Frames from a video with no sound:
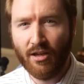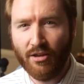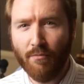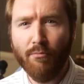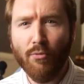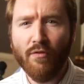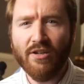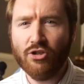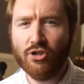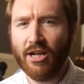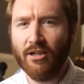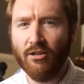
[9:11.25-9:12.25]
The movie
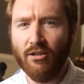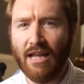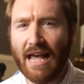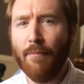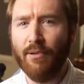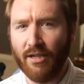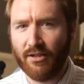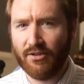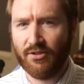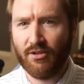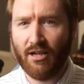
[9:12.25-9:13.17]
channel Epics